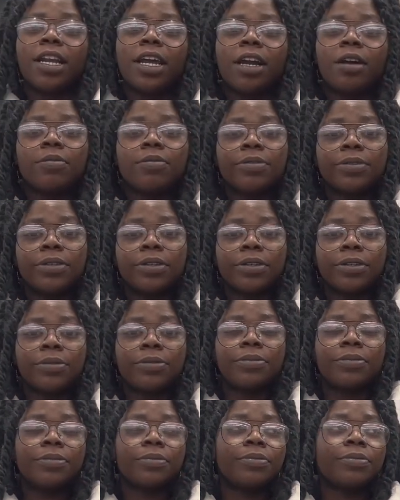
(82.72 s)
help
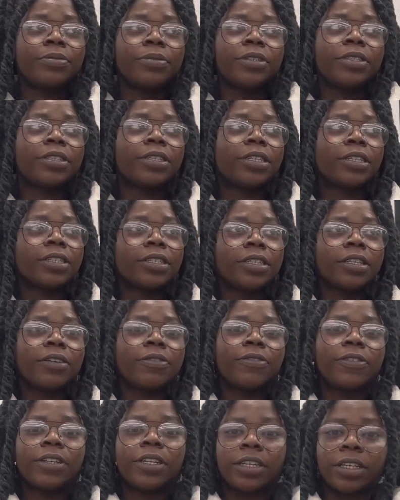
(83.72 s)
soon. Shit is
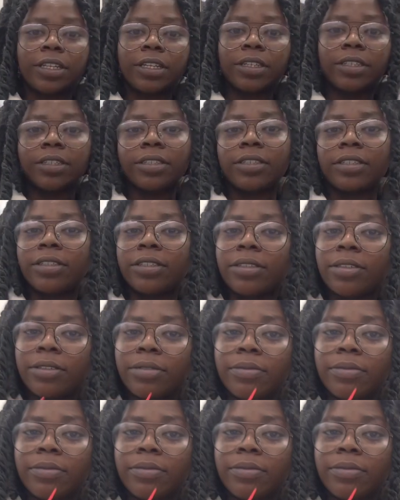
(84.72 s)
getting ridiculous.